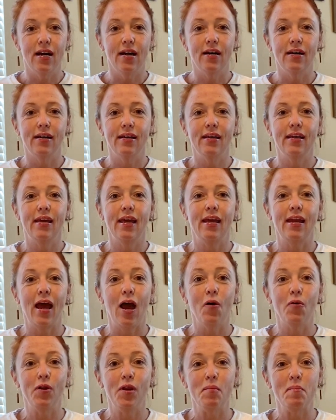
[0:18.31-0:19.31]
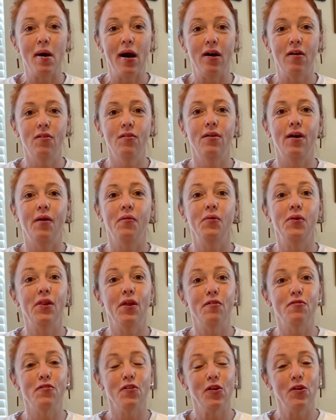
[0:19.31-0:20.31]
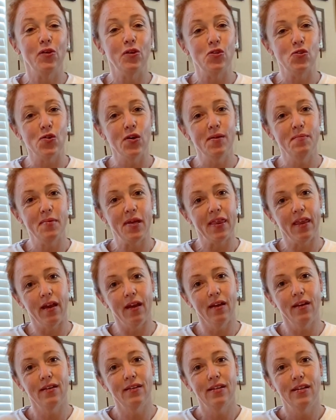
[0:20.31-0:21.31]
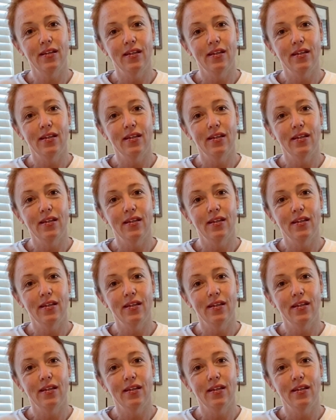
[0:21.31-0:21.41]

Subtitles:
and get out and about, I would love for you to join me there.